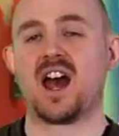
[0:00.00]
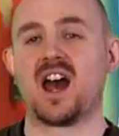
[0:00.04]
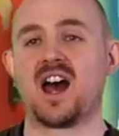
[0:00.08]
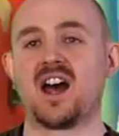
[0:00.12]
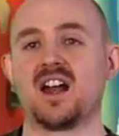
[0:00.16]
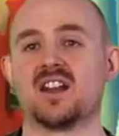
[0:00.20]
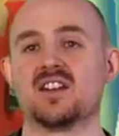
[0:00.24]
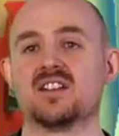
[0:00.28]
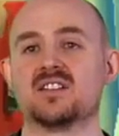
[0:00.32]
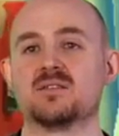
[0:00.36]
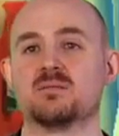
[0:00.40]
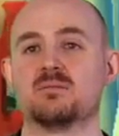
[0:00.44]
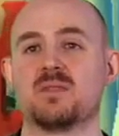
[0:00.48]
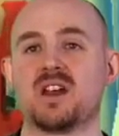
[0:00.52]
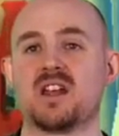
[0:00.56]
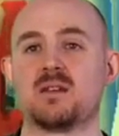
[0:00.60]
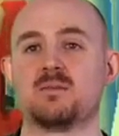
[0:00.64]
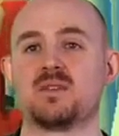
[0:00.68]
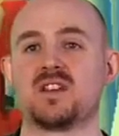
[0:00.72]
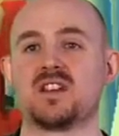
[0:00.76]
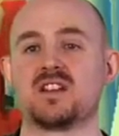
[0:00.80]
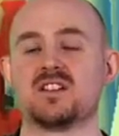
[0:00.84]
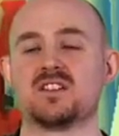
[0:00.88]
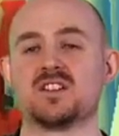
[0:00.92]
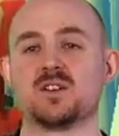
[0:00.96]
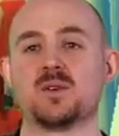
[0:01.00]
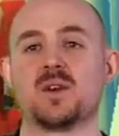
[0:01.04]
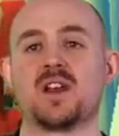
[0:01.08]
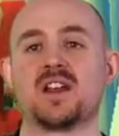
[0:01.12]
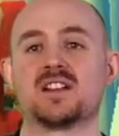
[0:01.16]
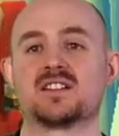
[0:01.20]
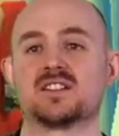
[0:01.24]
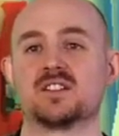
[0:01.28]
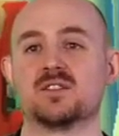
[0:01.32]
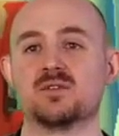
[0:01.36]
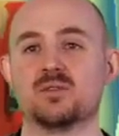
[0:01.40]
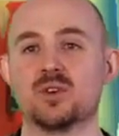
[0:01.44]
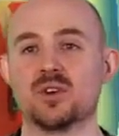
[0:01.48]
and maybe do
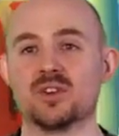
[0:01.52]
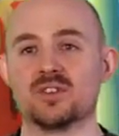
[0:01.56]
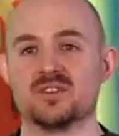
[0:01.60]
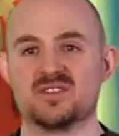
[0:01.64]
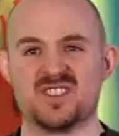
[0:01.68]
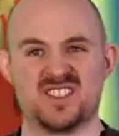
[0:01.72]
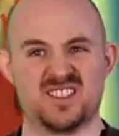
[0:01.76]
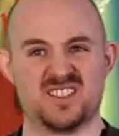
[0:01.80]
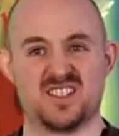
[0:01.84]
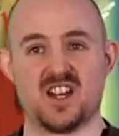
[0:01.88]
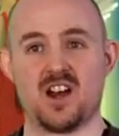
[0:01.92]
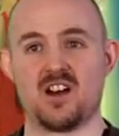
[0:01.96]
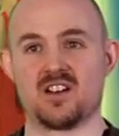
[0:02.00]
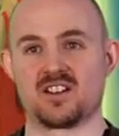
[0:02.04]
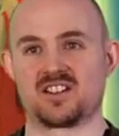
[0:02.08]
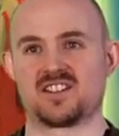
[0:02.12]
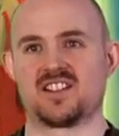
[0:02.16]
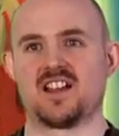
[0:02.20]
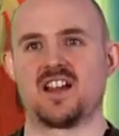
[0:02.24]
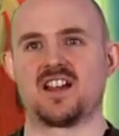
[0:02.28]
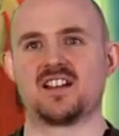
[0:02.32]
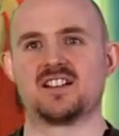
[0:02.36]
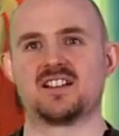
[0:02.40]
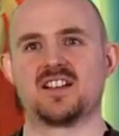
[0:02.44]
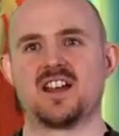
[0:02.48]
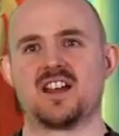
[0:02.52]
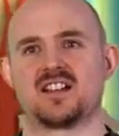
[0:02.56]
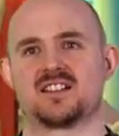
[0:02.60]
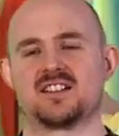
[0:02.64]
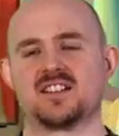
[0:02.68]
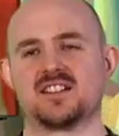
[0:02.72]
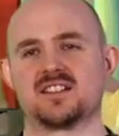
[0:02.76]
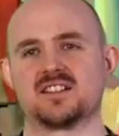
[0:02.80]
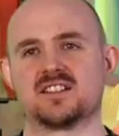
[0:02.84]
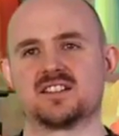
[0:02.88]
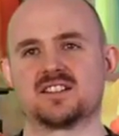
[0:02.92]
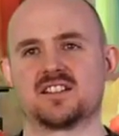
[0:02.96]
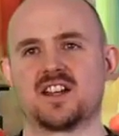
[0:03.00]
hit and run, dark side
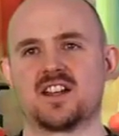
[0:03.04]
tactics